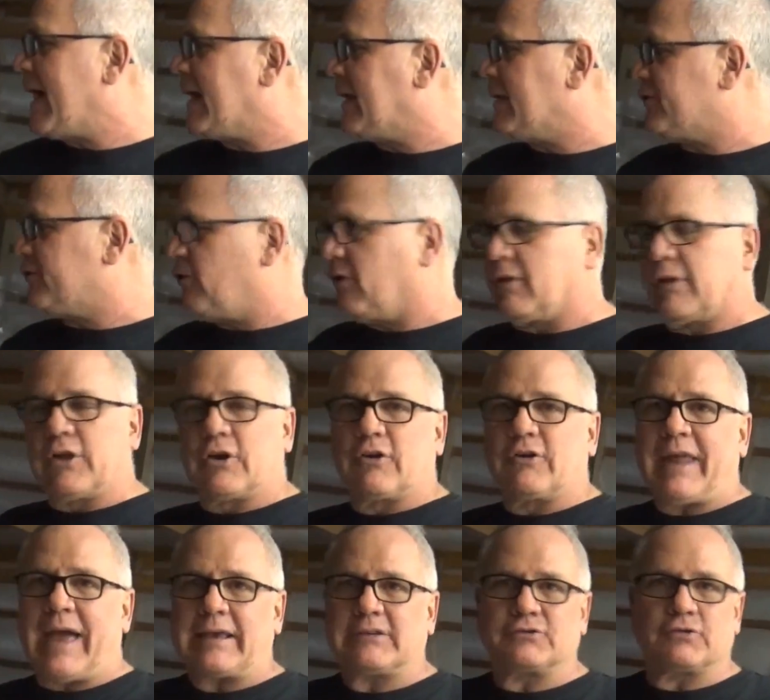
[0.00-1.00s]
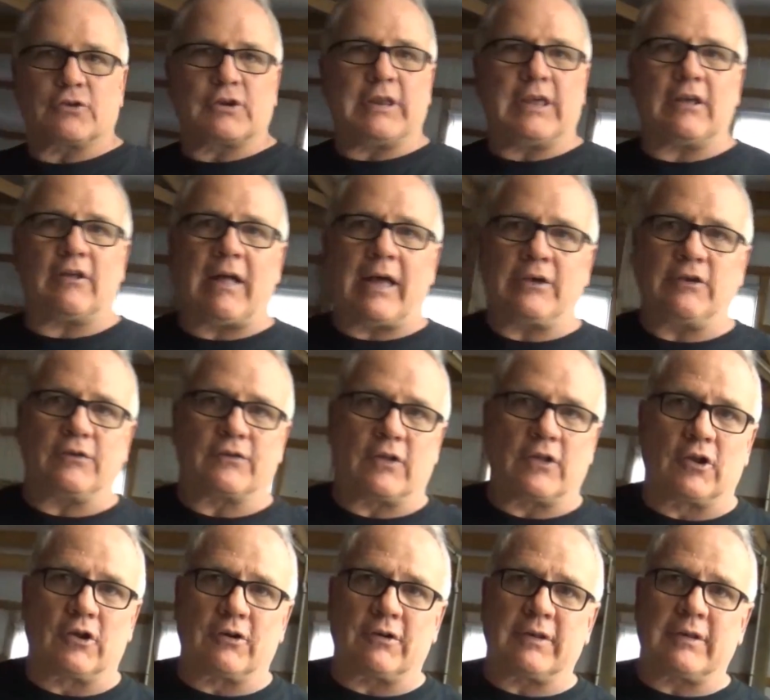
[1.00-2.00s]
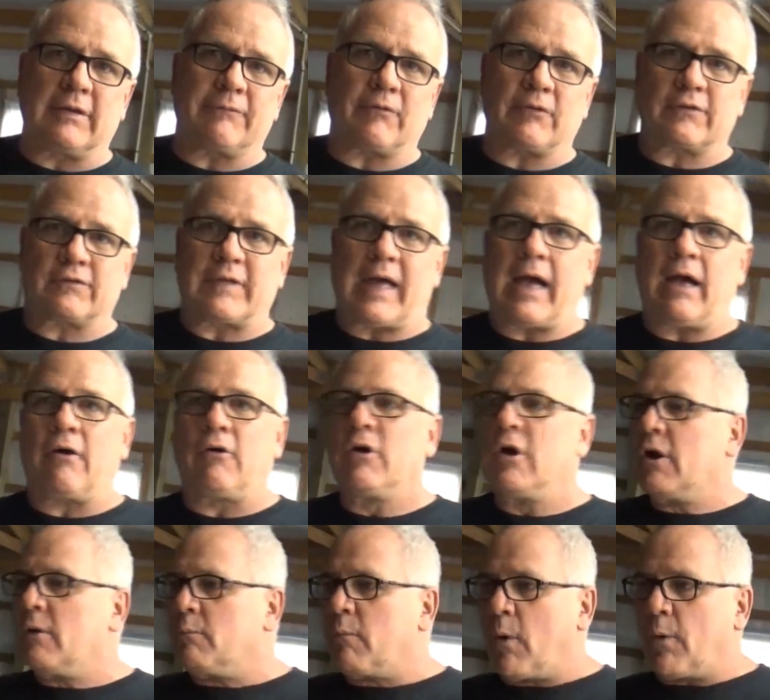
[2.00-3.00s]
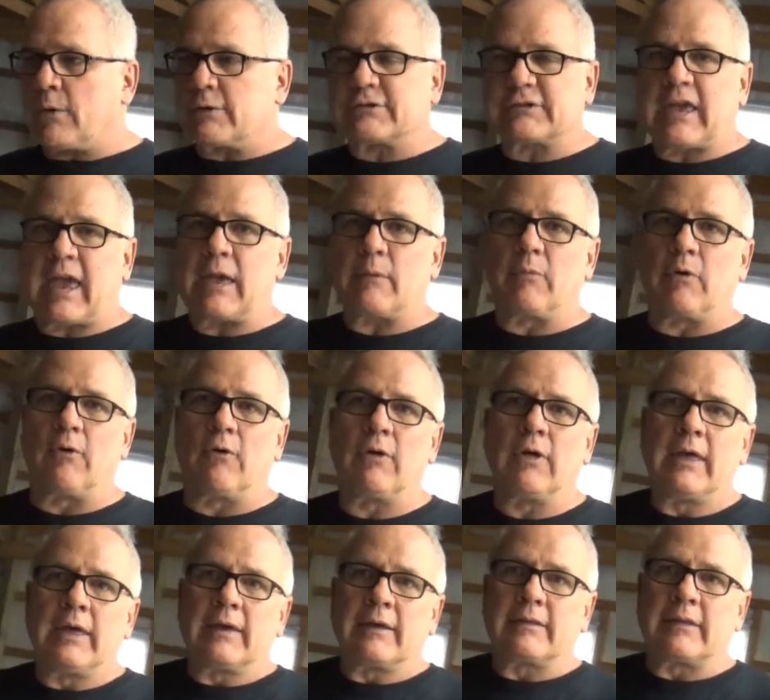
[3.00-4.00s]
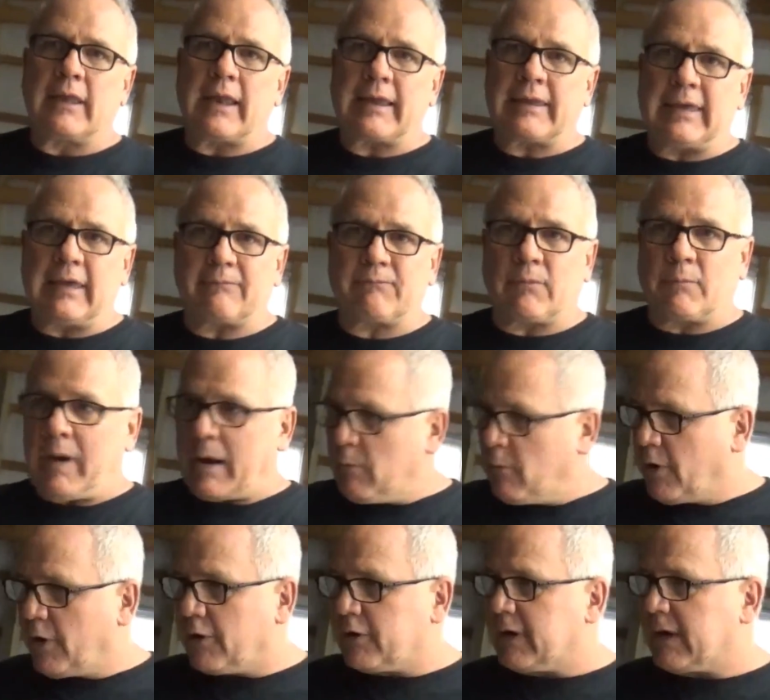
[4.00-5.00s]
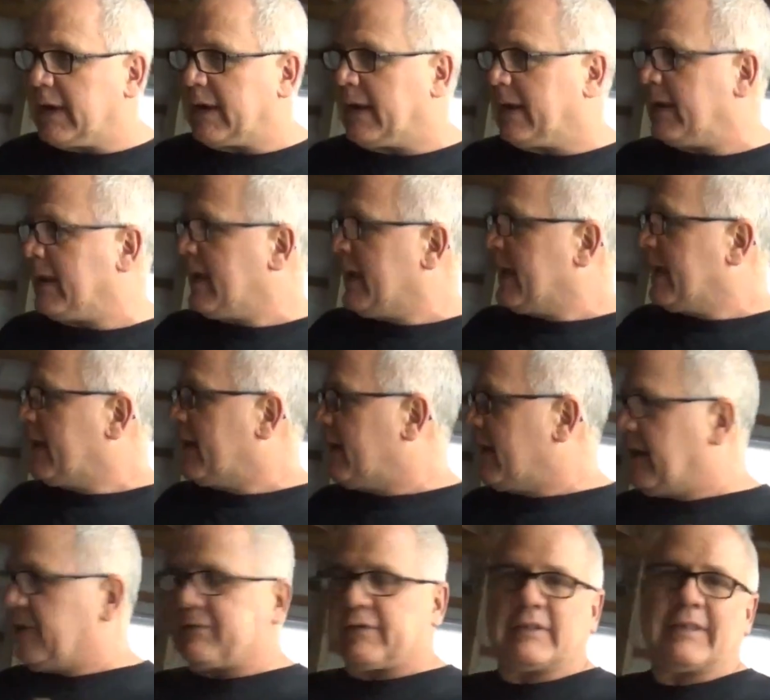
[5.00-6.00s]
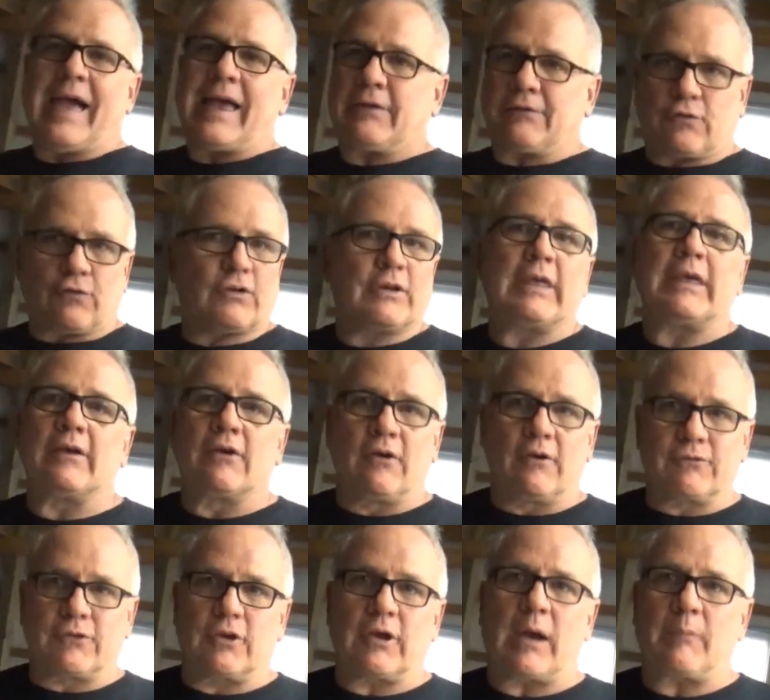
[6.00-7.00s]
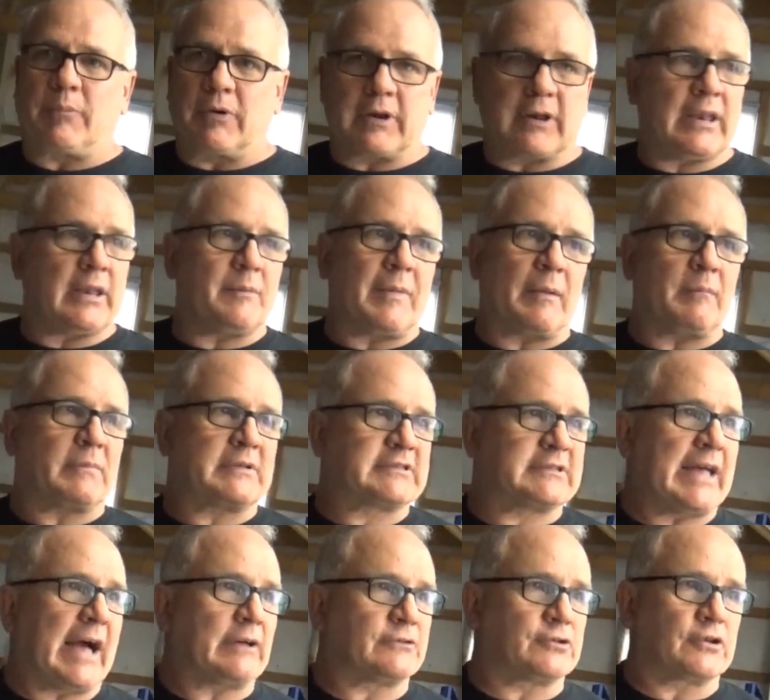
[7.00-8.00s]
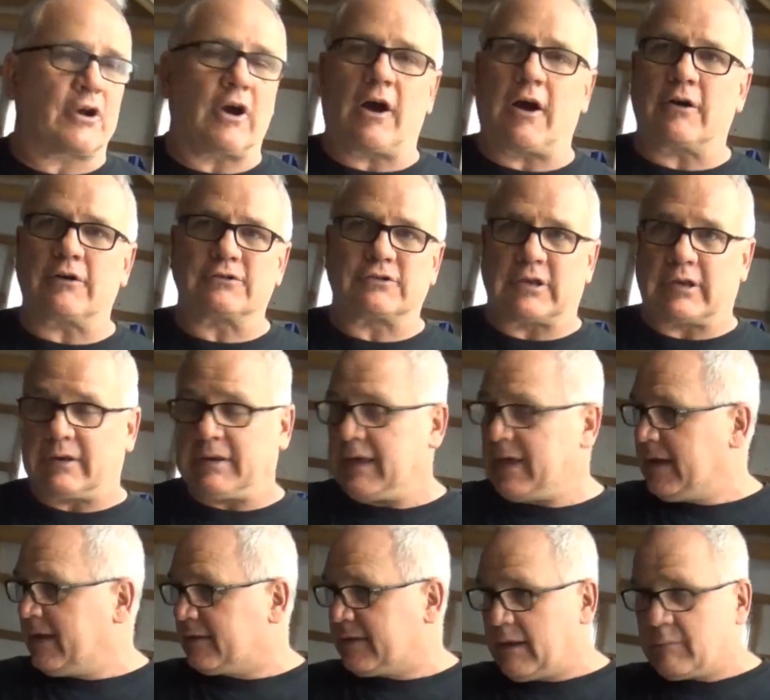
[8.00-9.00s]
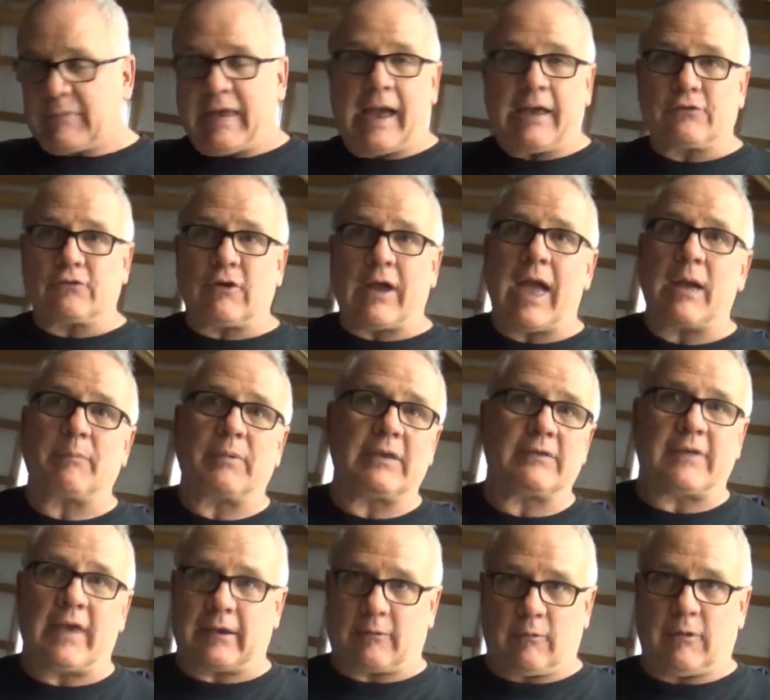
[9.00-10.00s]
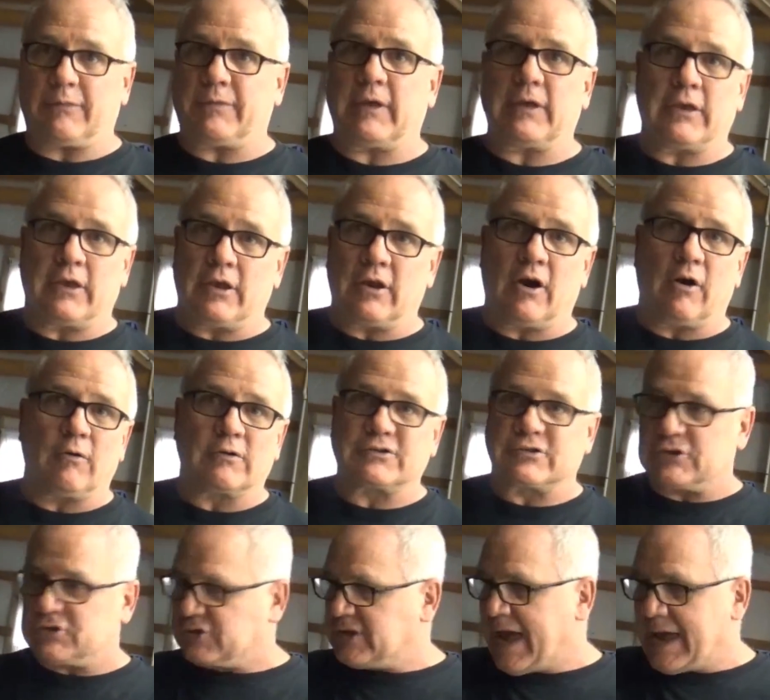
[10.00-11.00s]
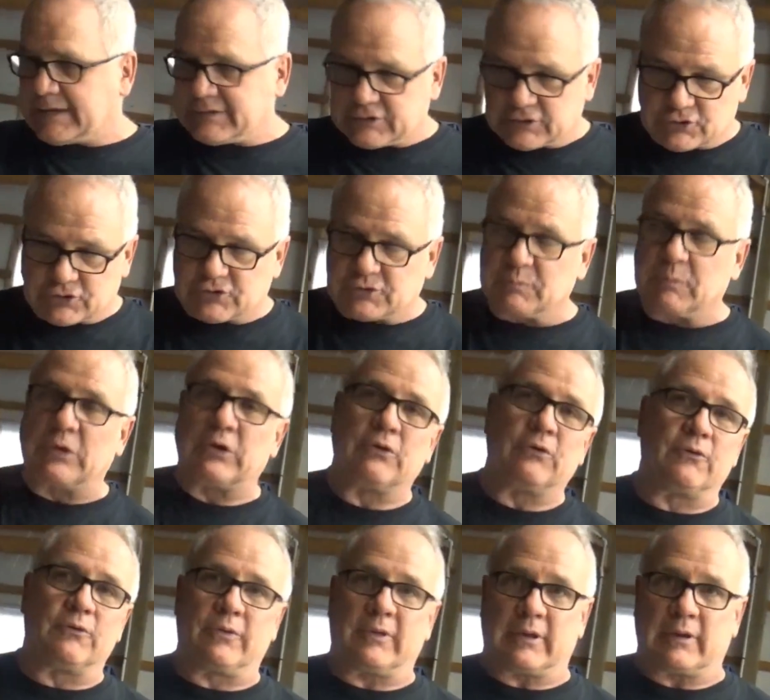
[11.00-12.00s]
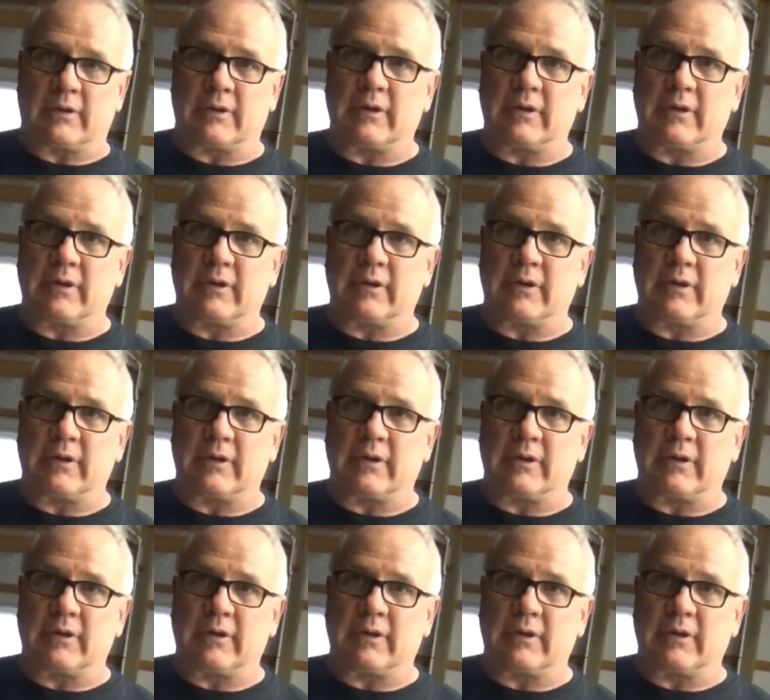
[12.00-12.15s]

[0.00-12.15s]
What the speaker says: into a little nicer deal. I use a little different style Morse cable that I get for my work, and it's a nicer deal. I put it in my nostalgia cars, and them guys are happy as heck with it. It's just nice and smooth, and,